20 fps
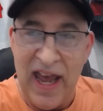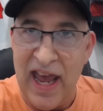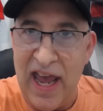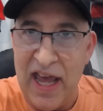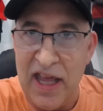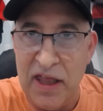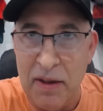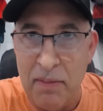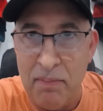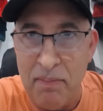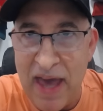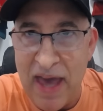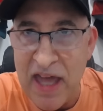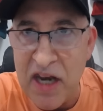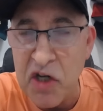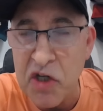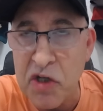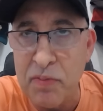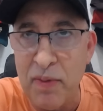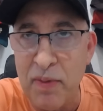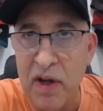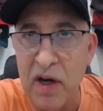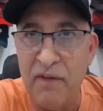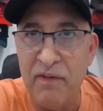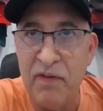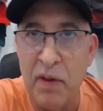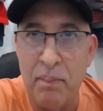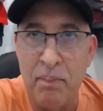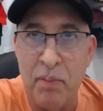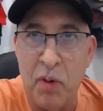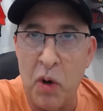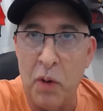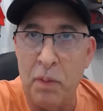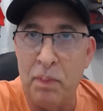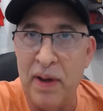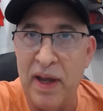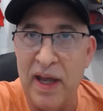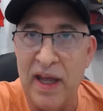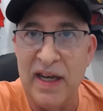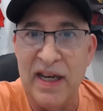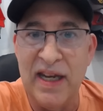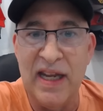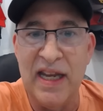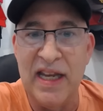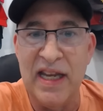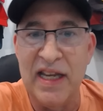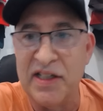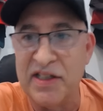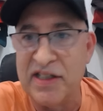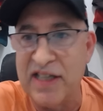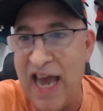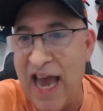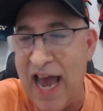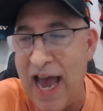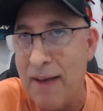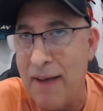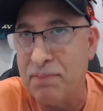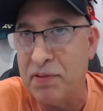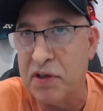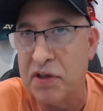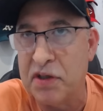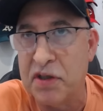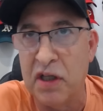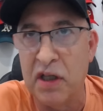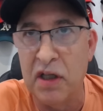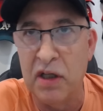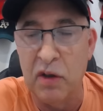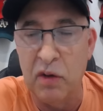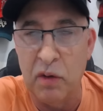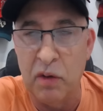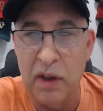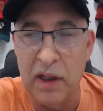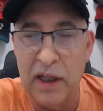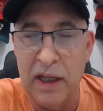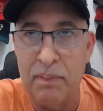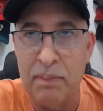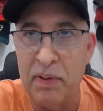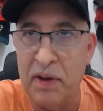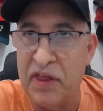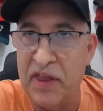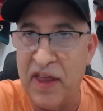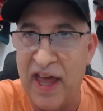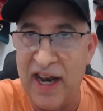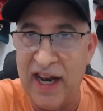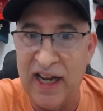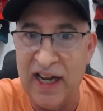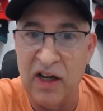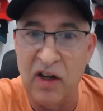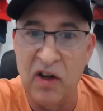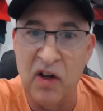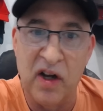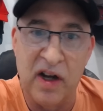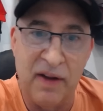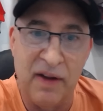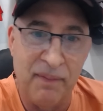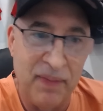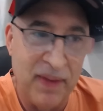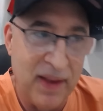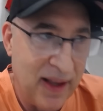and the management of the bullpen is absolutely pathetic. Look,